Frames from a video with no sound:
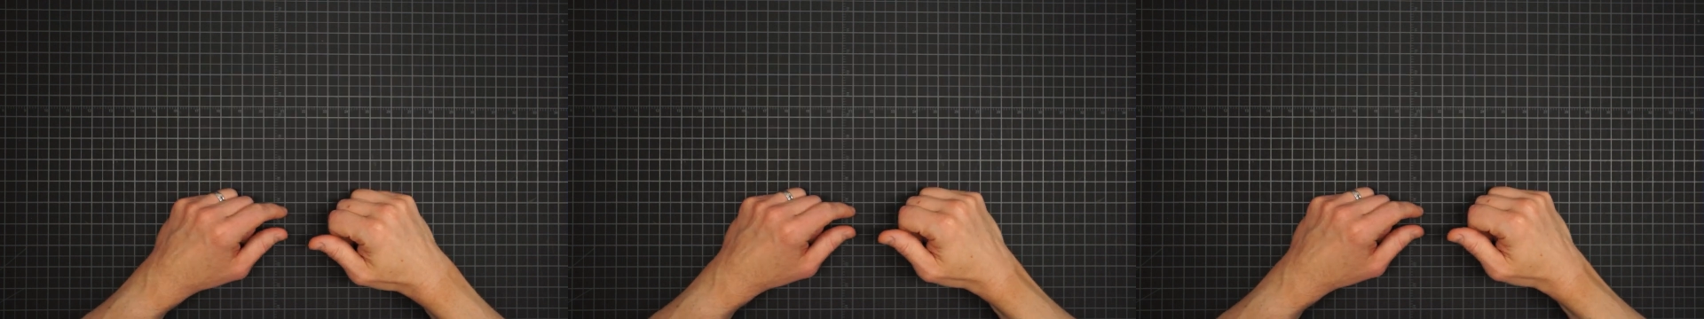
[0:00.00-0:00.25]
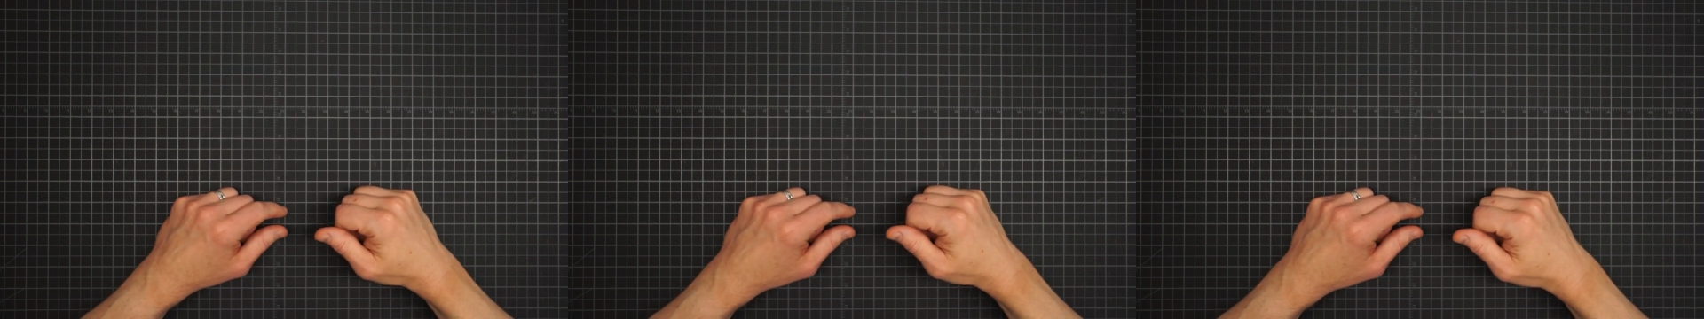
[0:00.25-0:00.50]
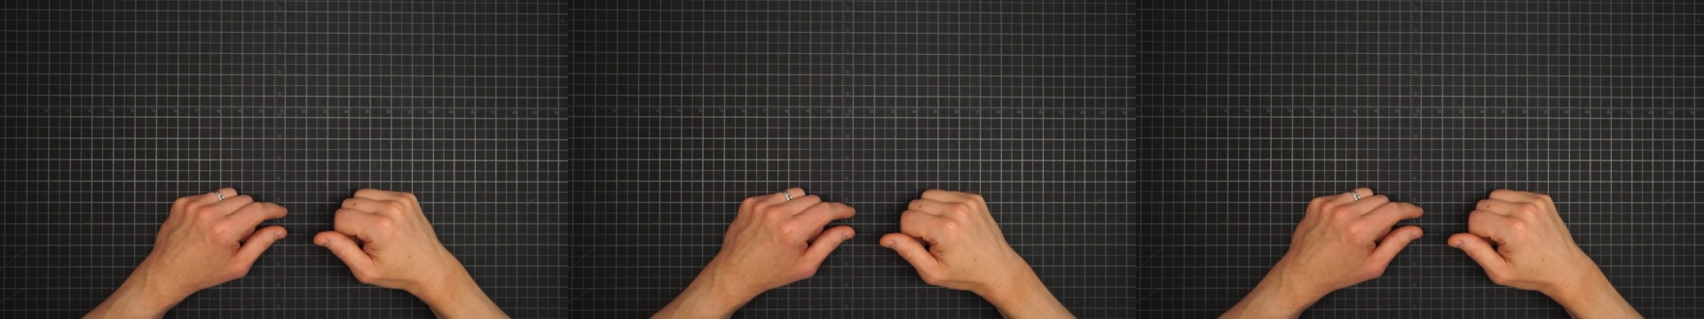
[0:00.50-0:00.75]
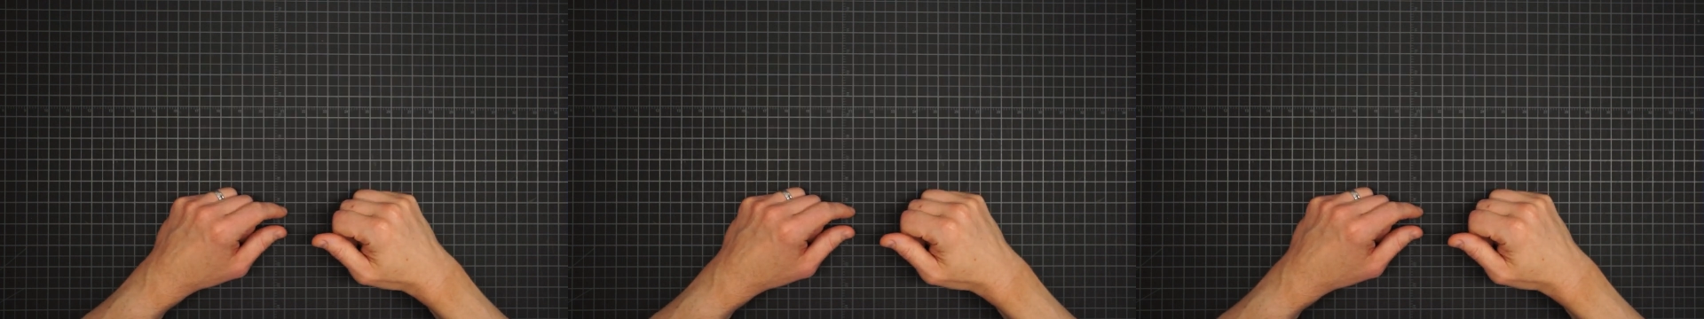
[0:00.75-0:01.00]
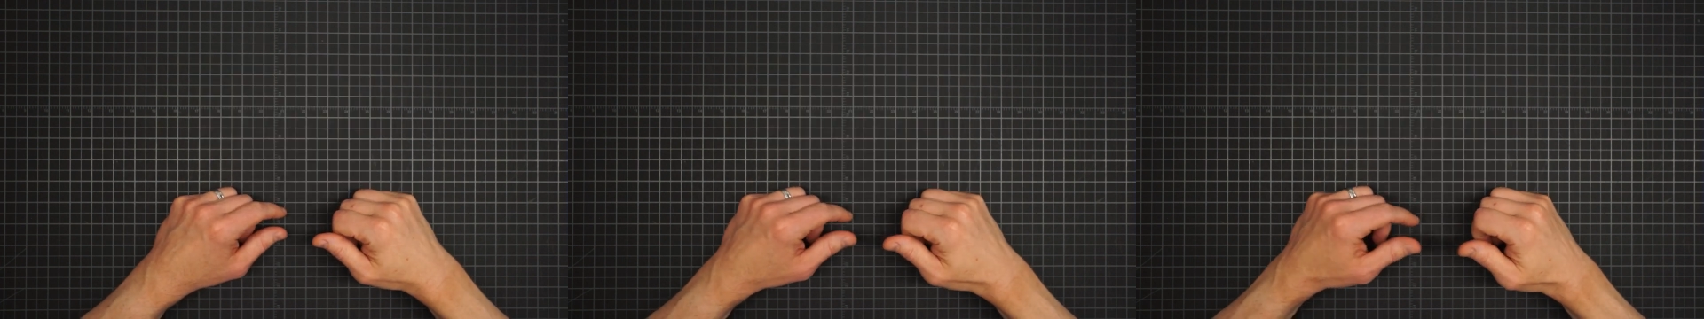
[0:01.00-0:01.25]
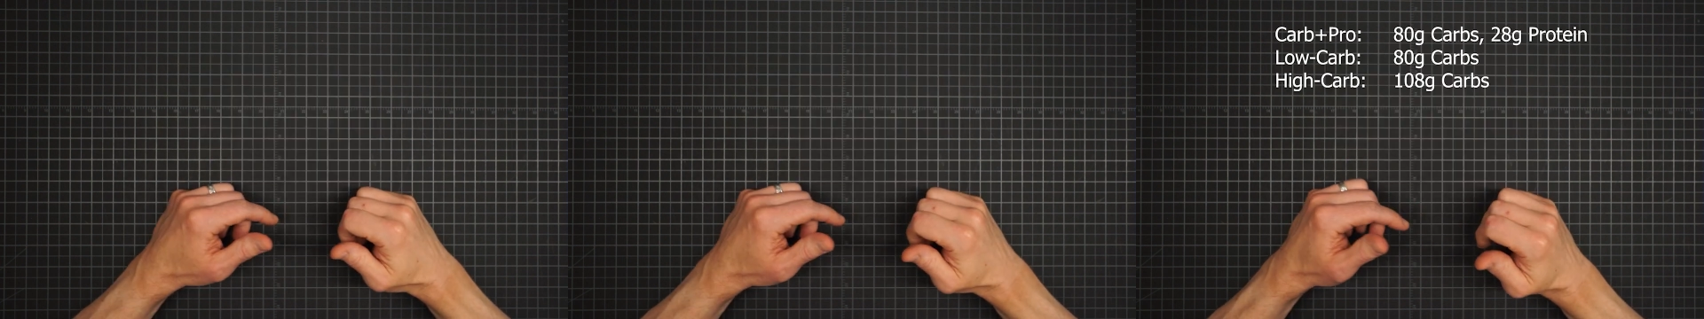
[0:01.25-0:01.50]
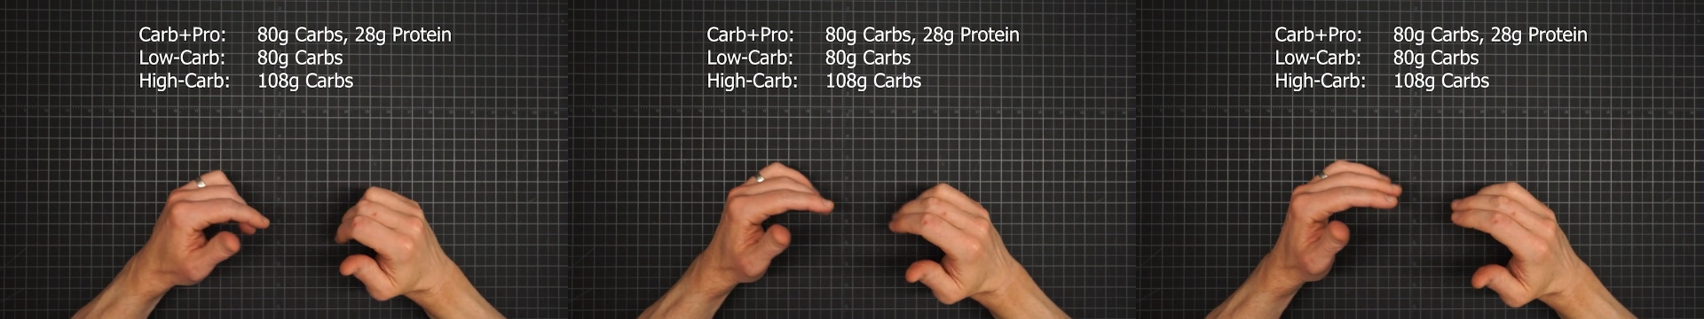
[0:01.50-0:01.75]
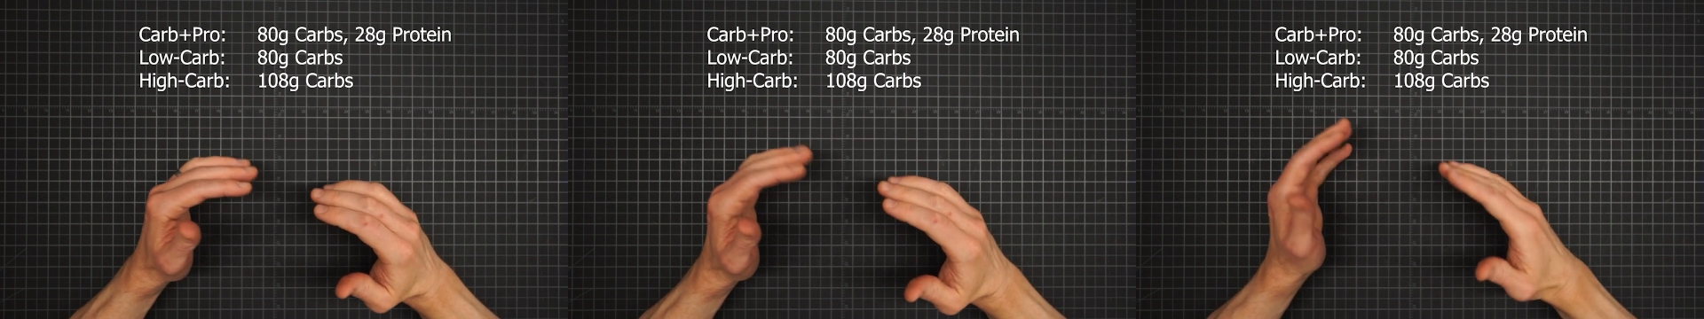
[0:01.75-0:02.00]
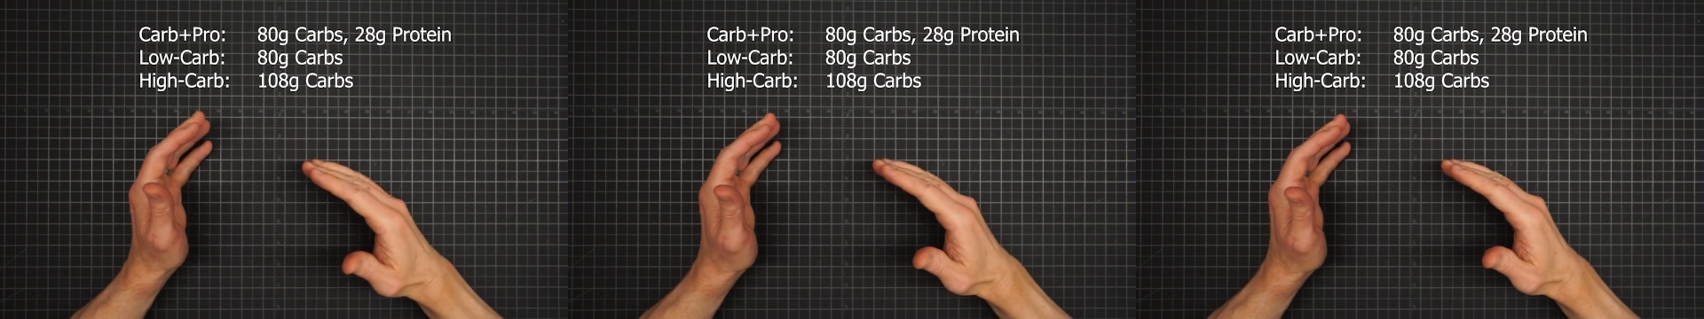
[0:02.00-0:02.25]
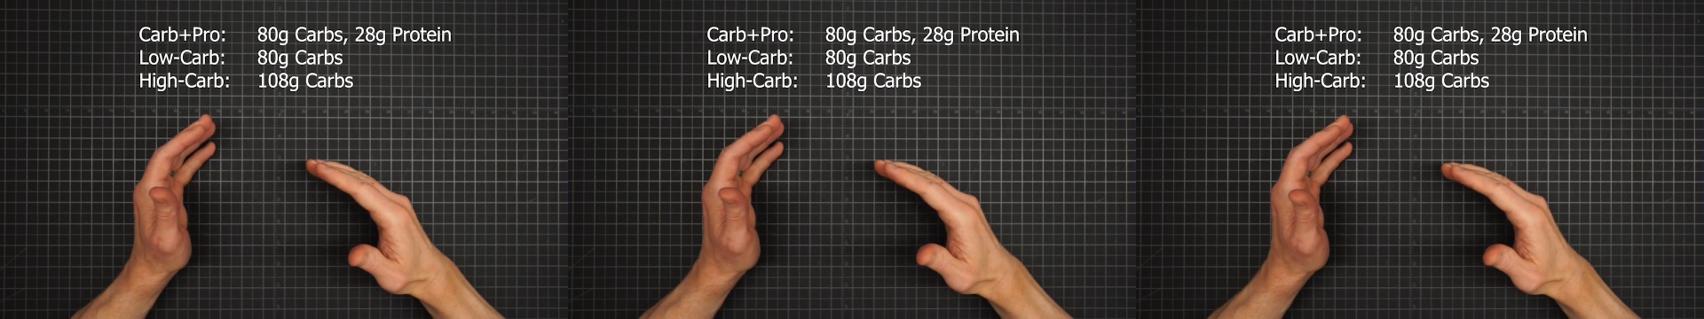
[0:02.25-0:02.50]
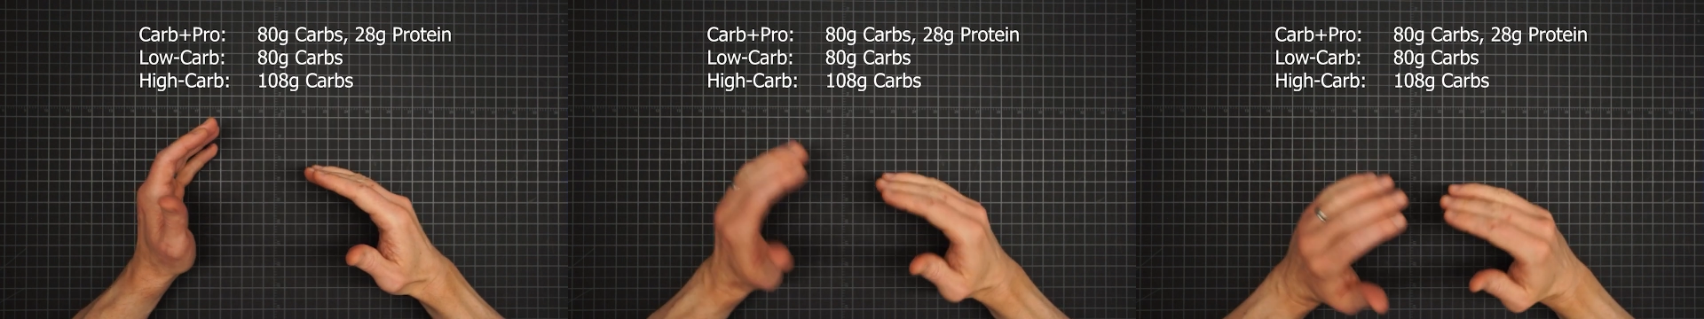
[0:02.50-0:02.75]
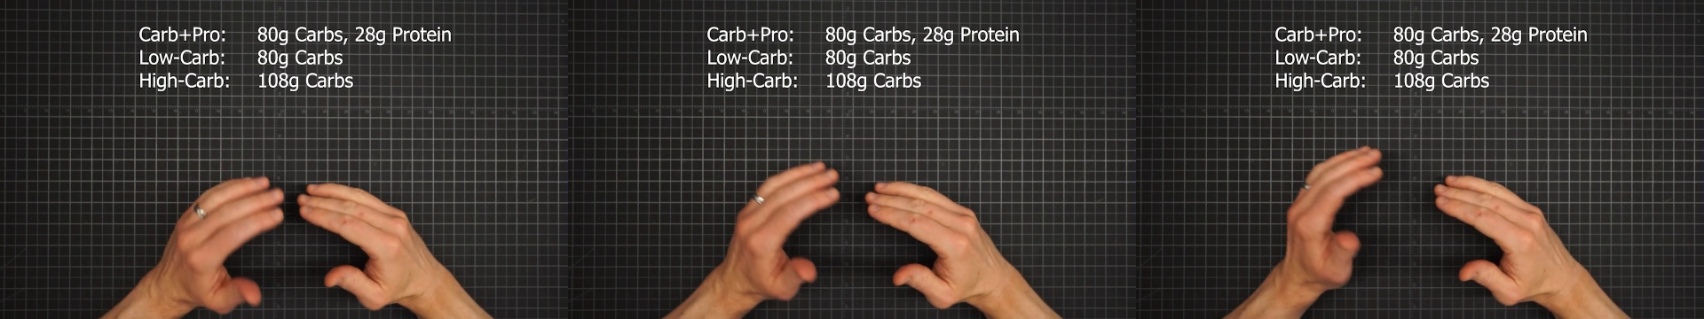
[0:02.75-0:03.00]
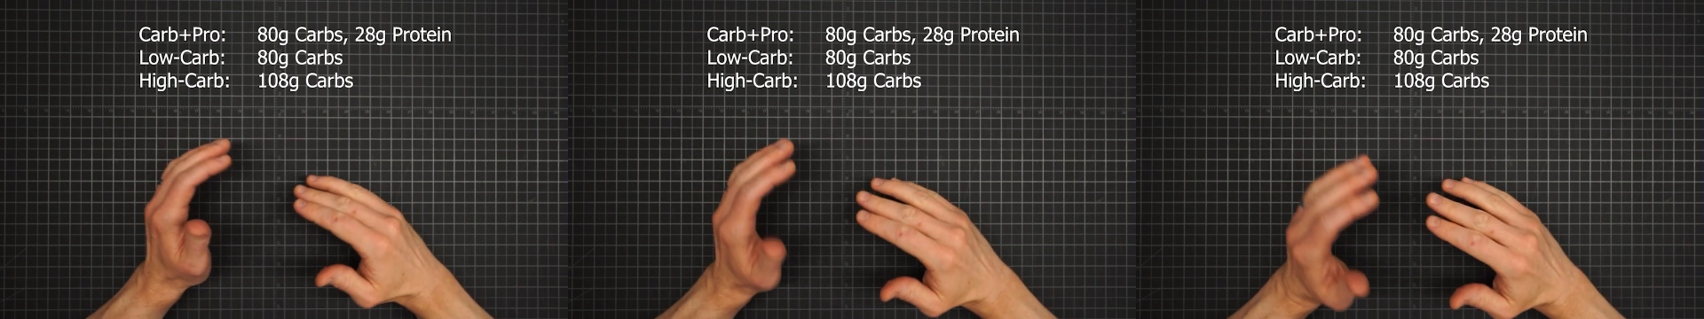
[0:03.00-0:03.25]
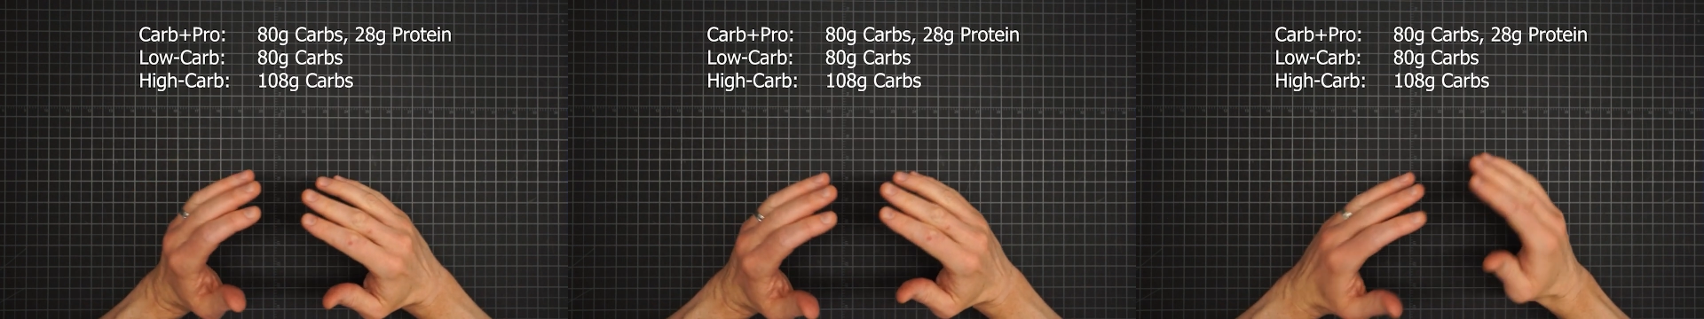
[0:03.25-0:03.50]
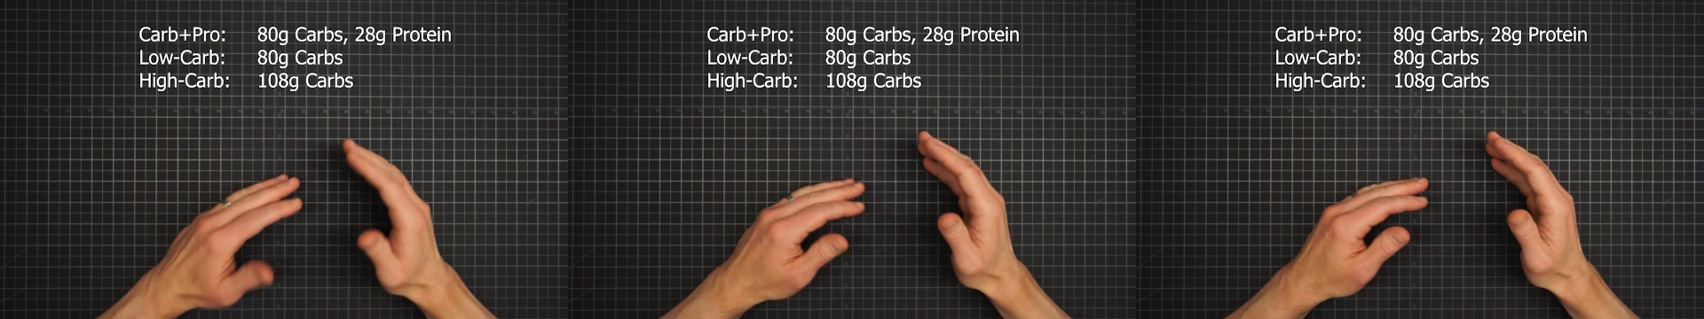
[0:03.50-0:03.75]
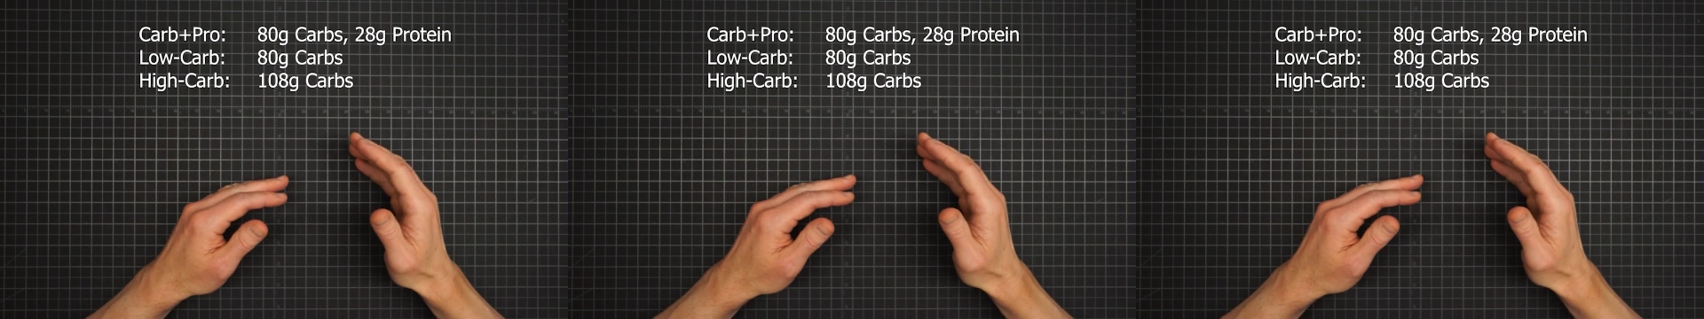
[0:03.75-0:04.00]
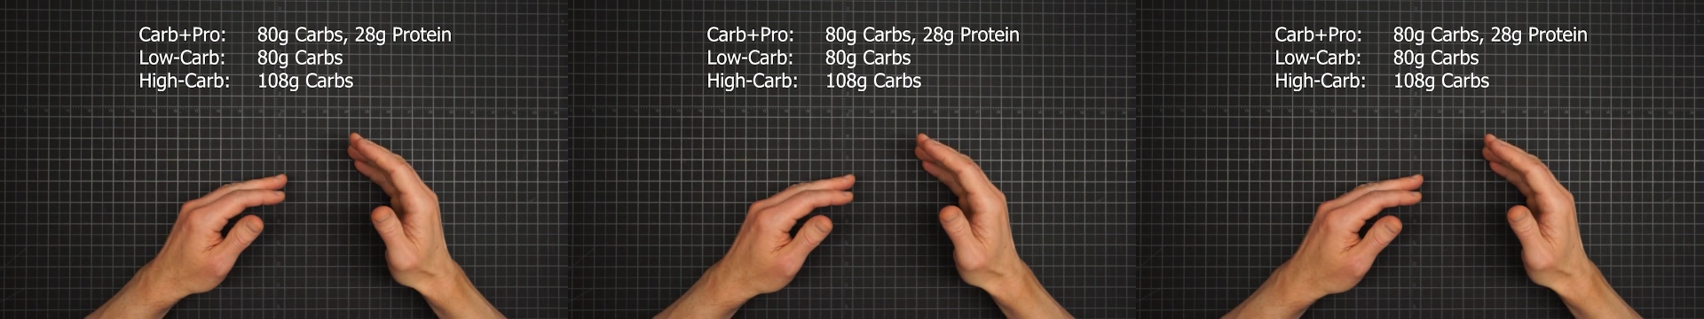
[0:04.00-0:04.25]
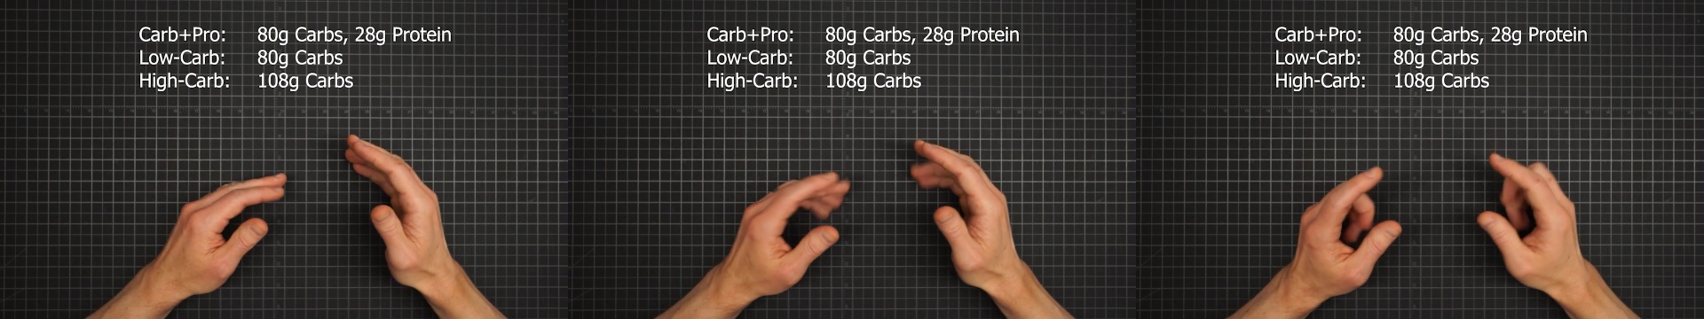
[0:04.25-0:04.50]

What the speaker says: No face is visible, so there are no lips to read.